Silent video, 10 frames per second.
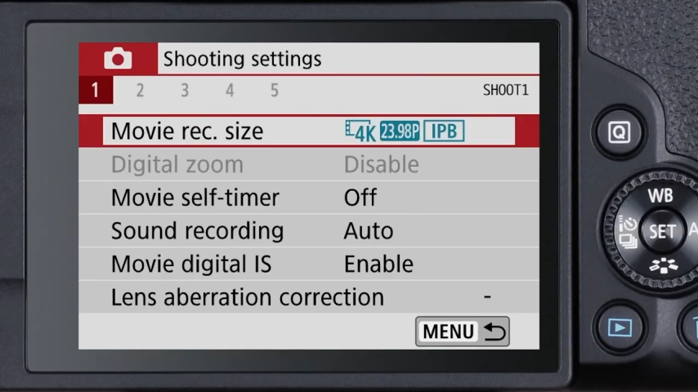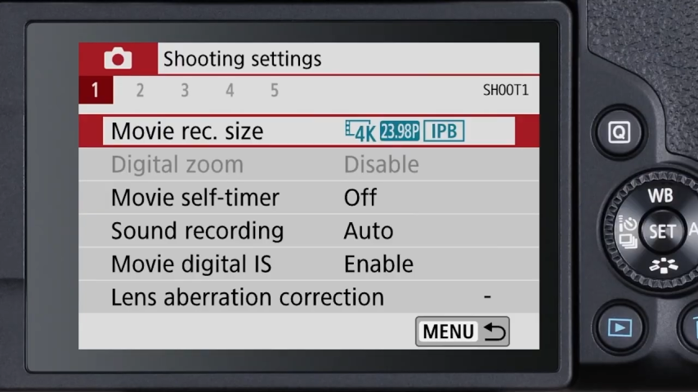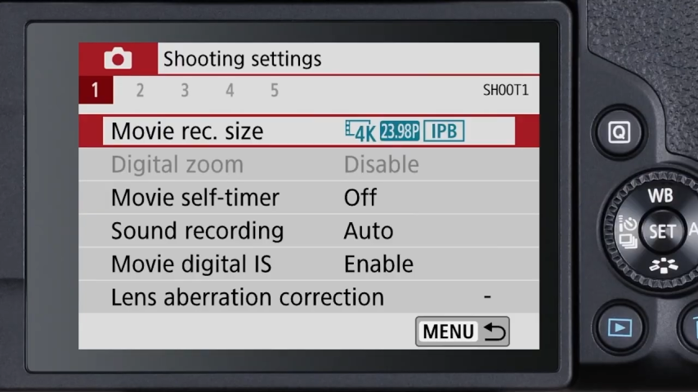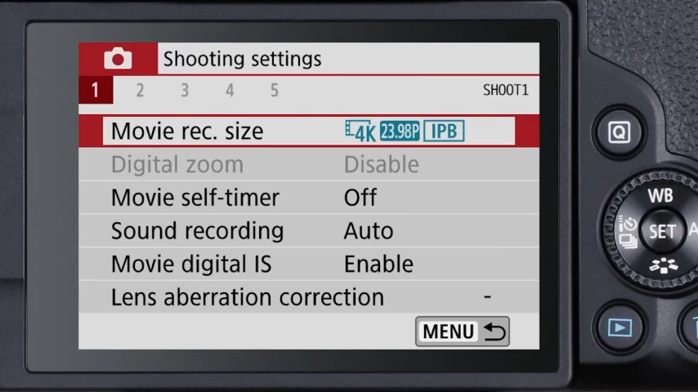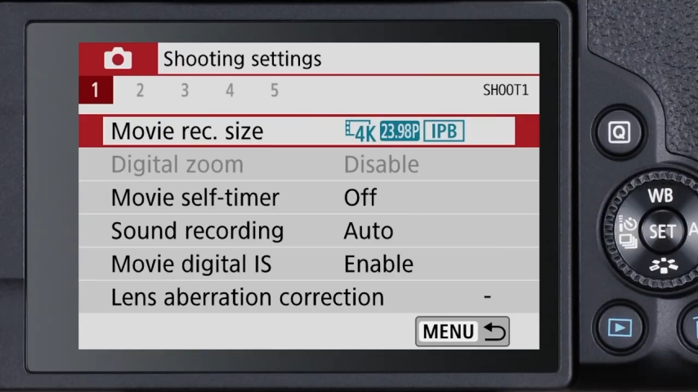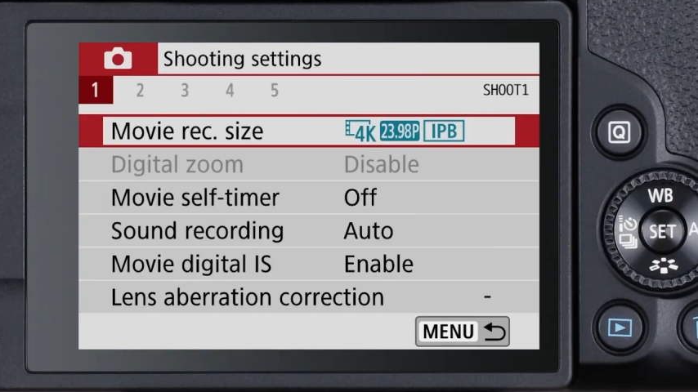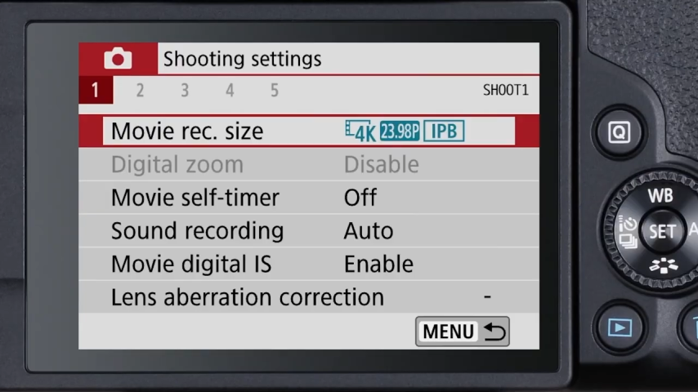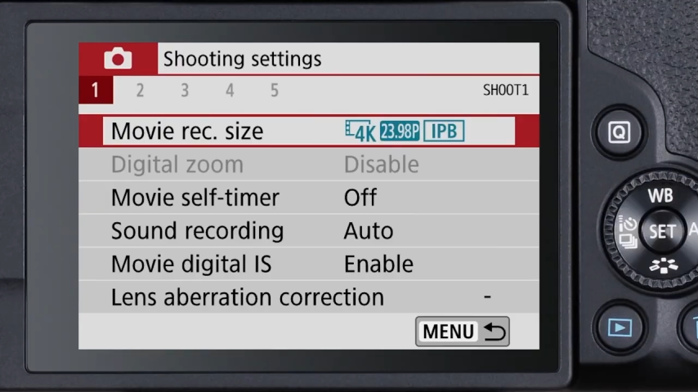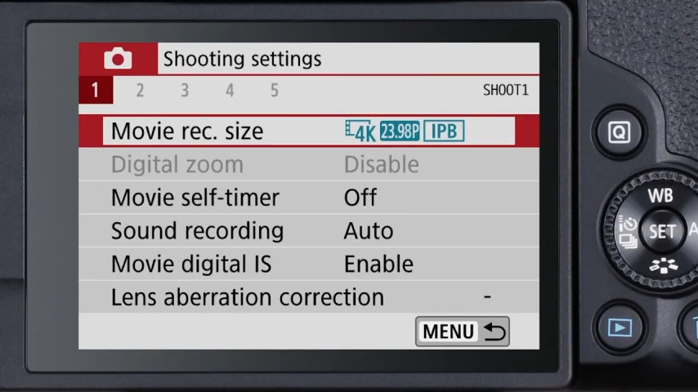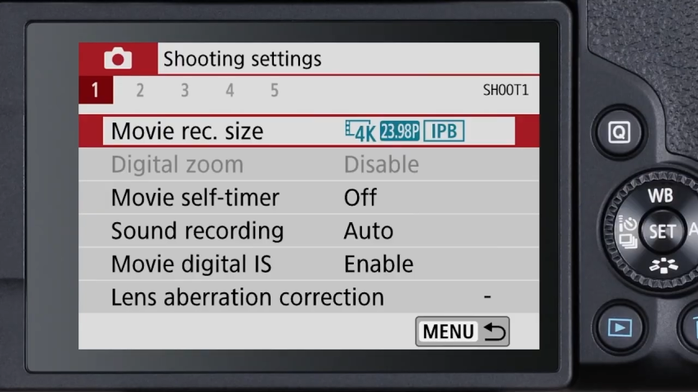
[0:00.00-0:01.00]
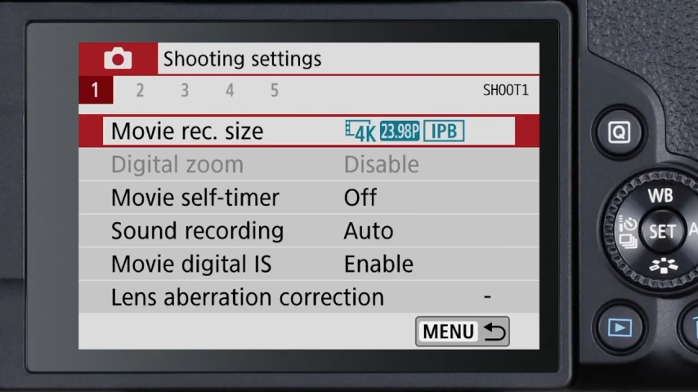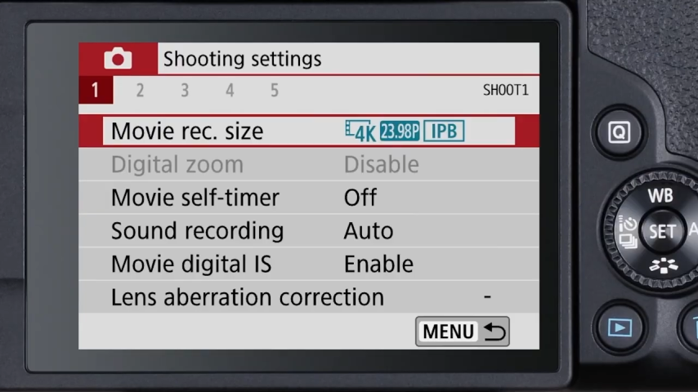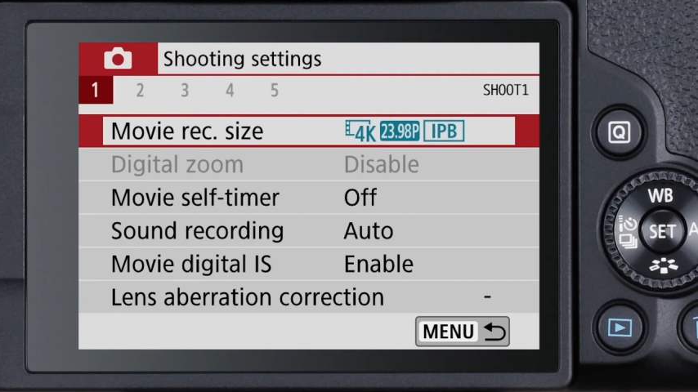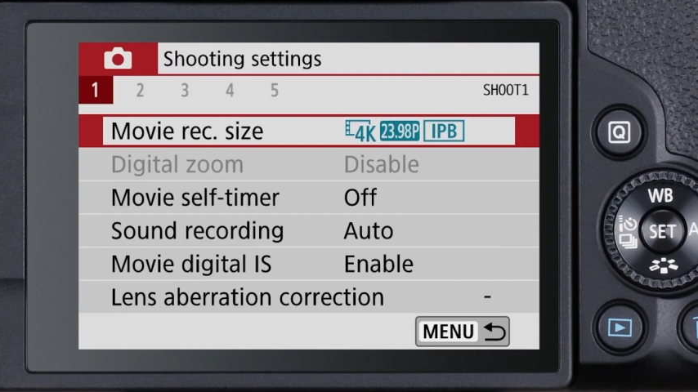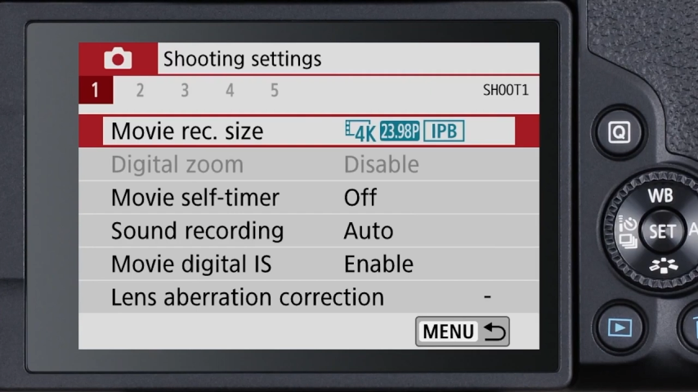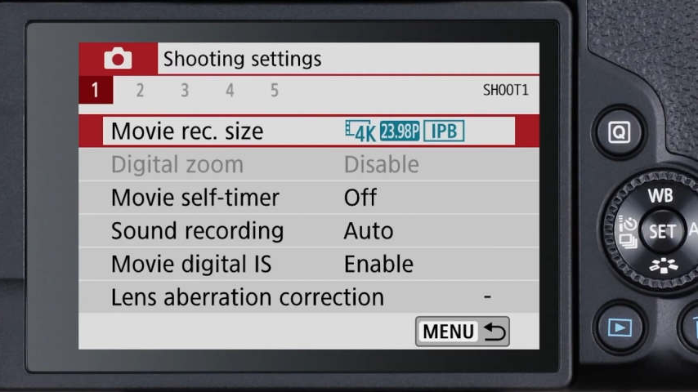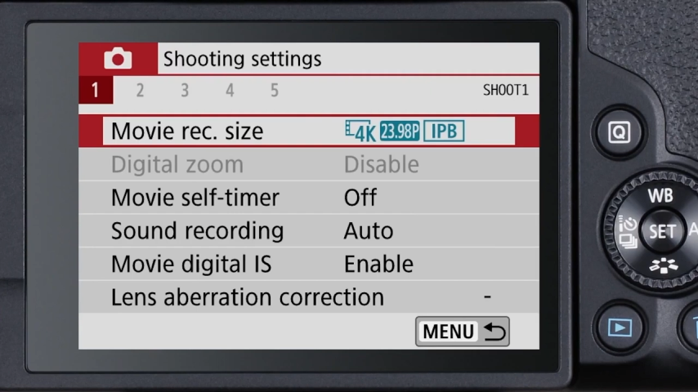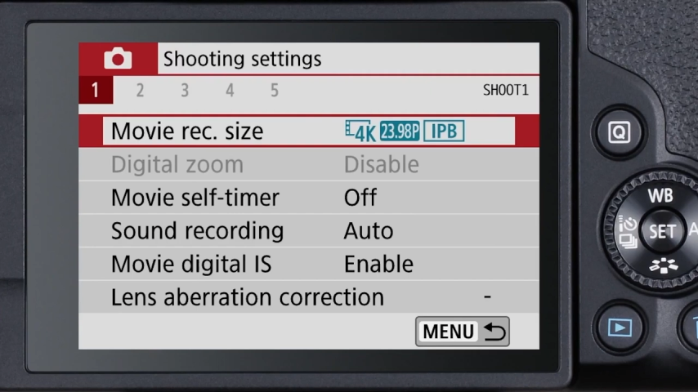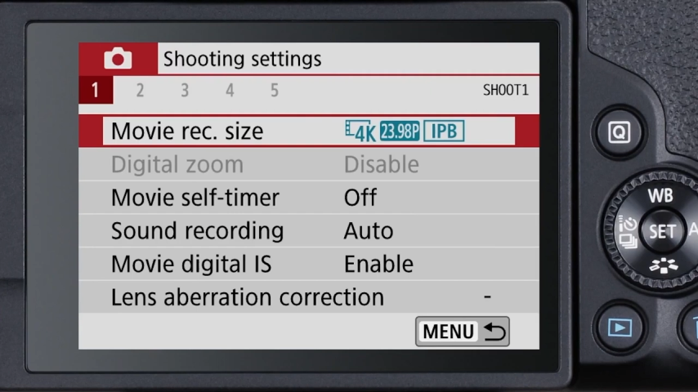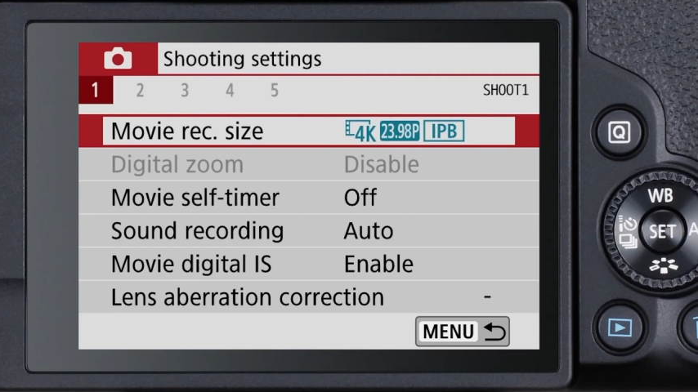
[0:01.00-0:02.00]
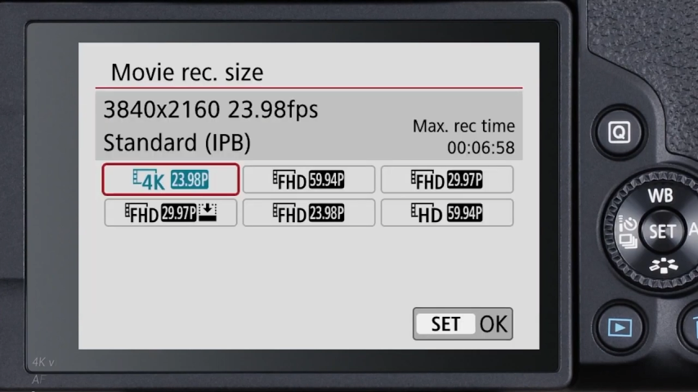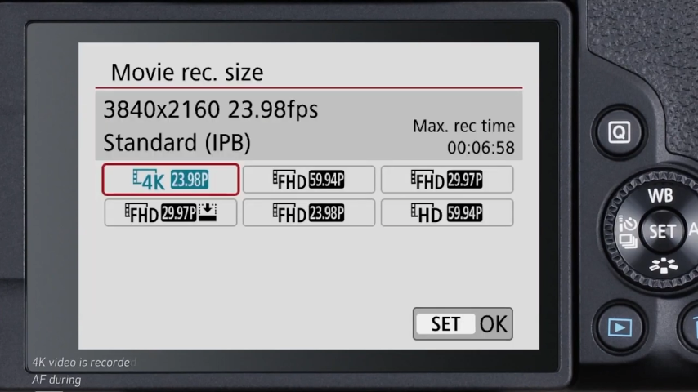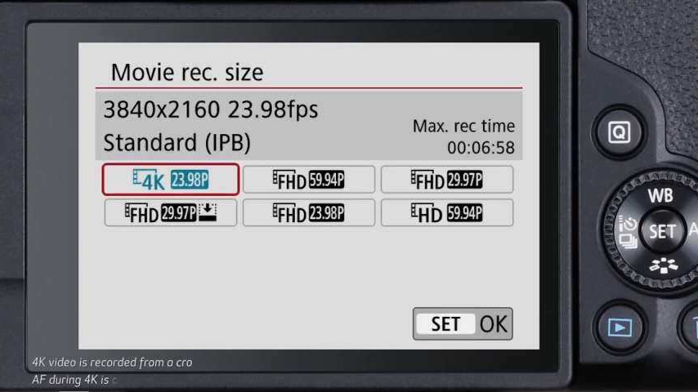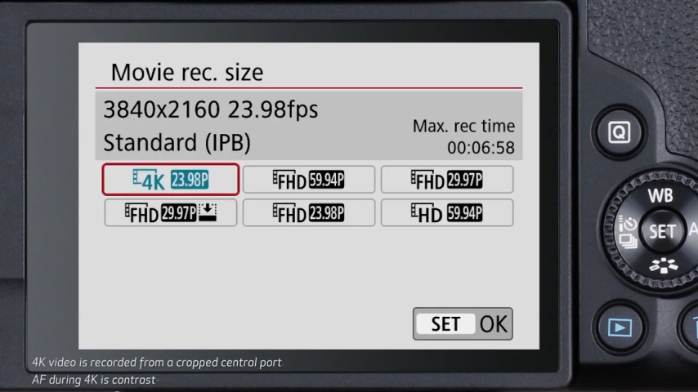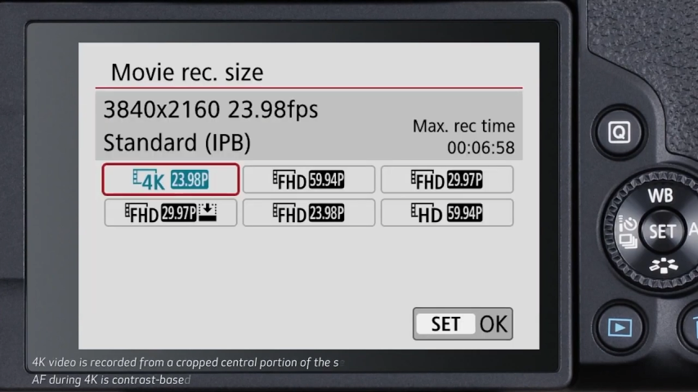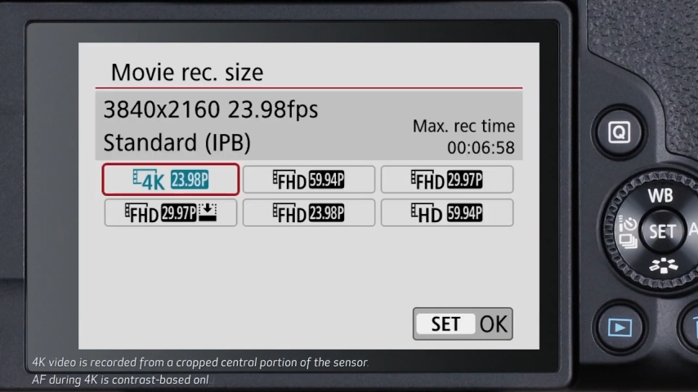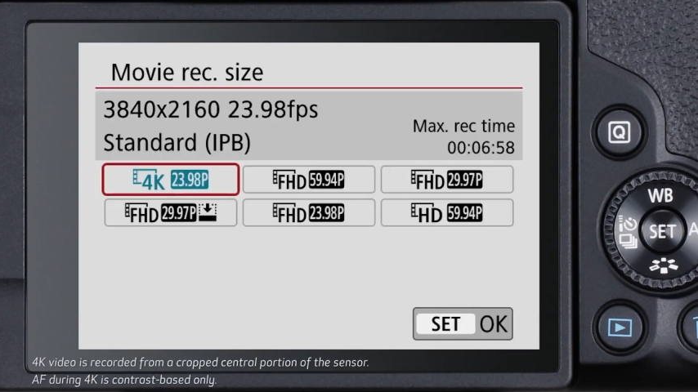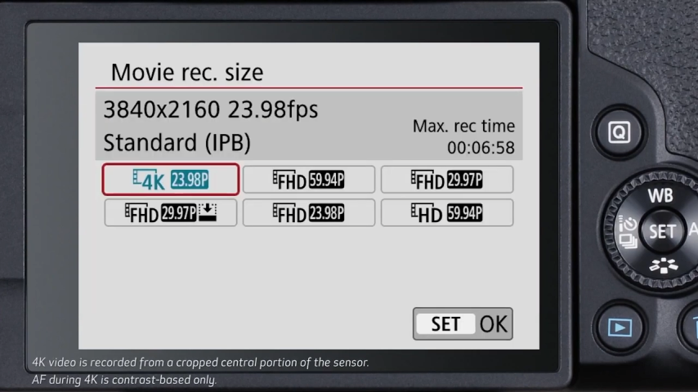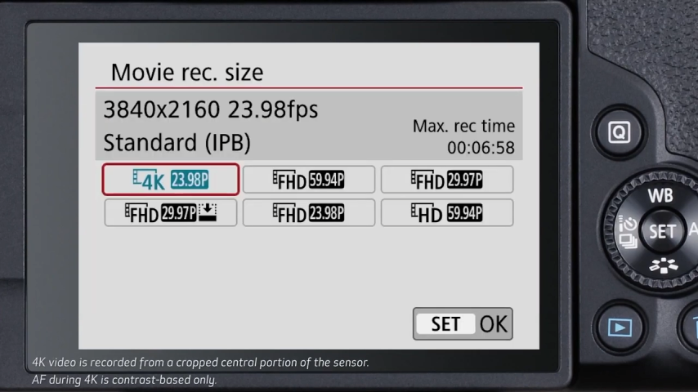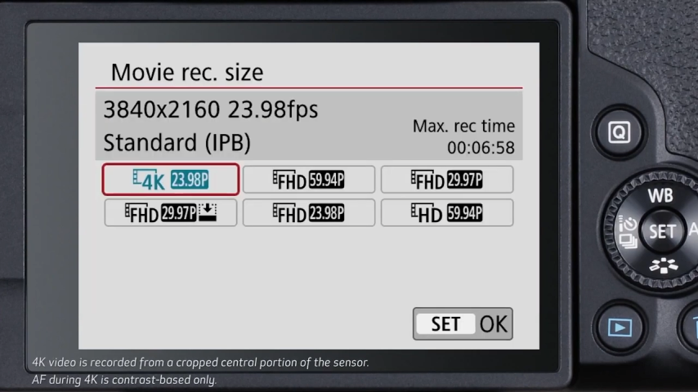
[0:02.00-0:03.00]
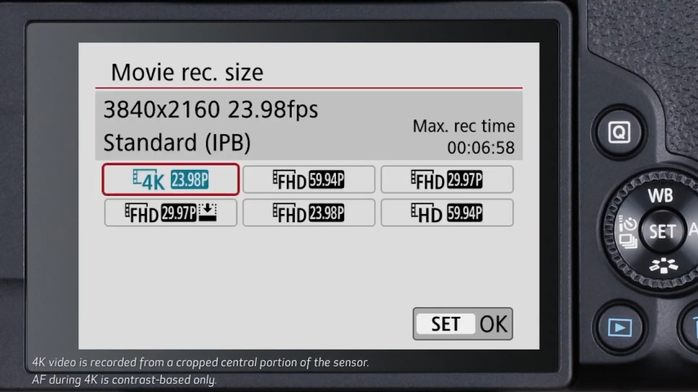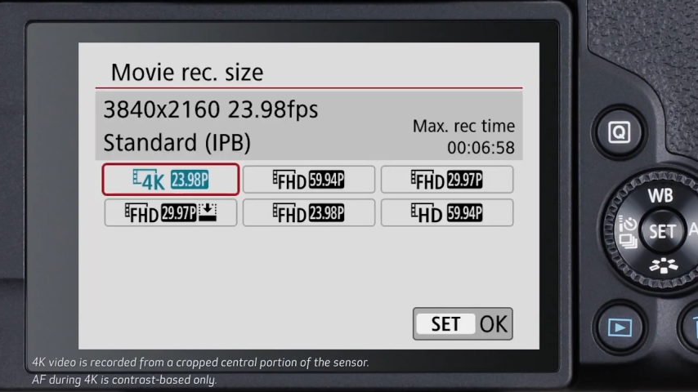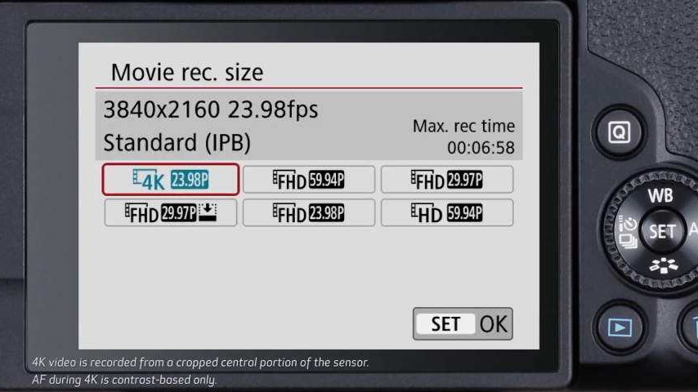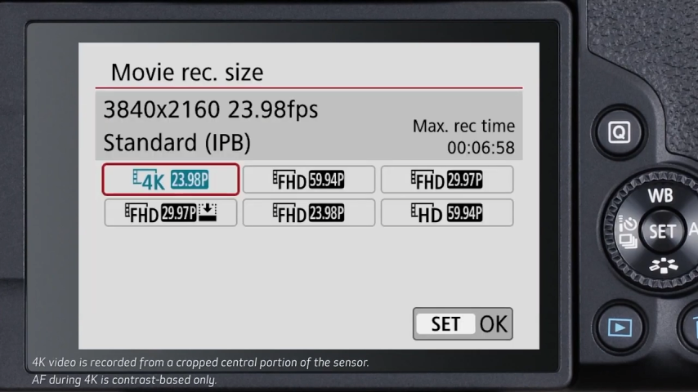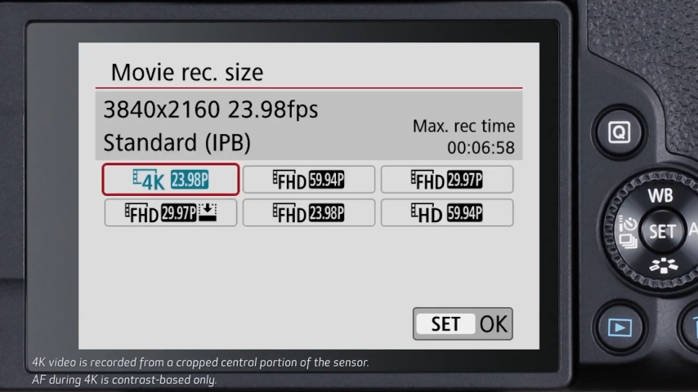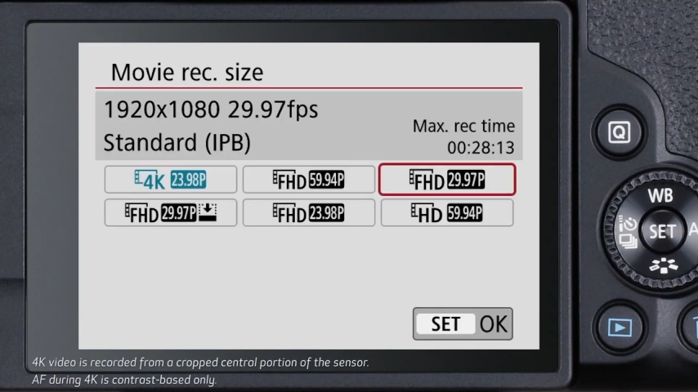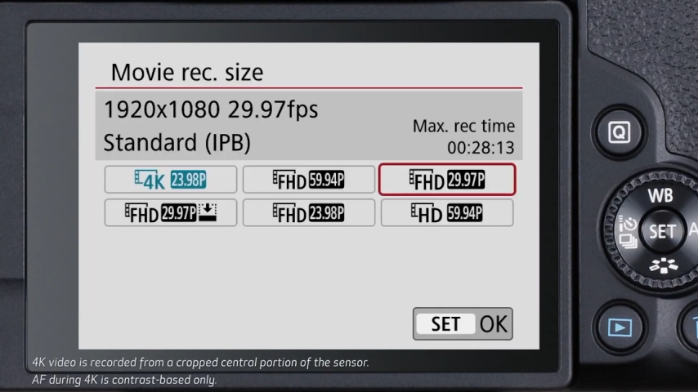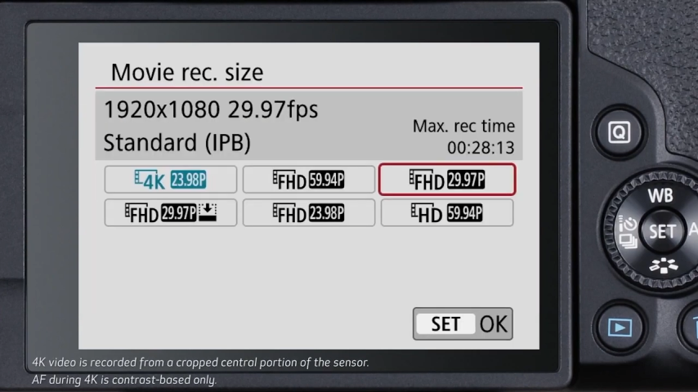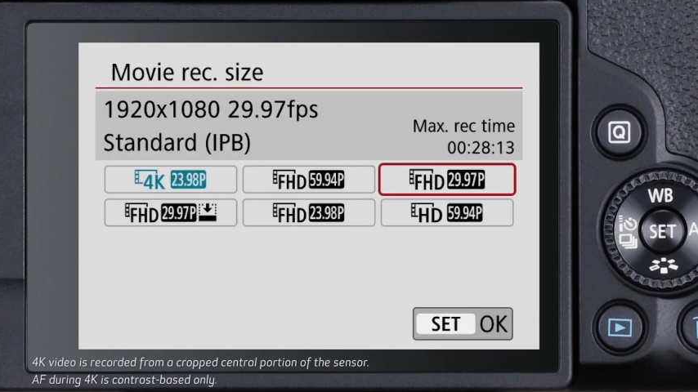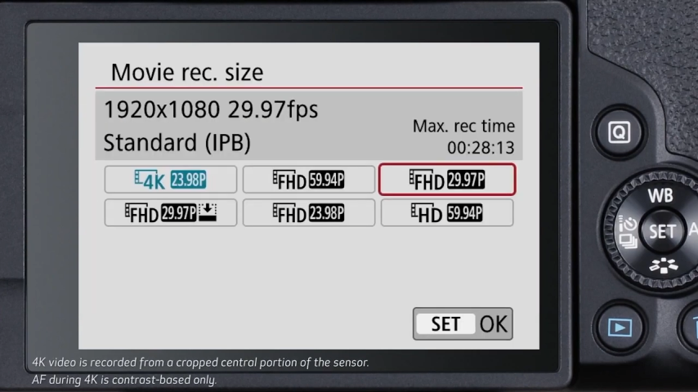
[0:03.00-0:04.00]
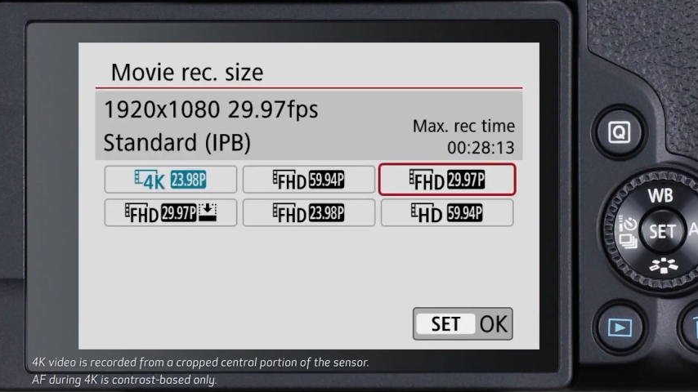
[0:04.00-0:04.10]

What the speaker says: No face is visible, so there are no lips to read.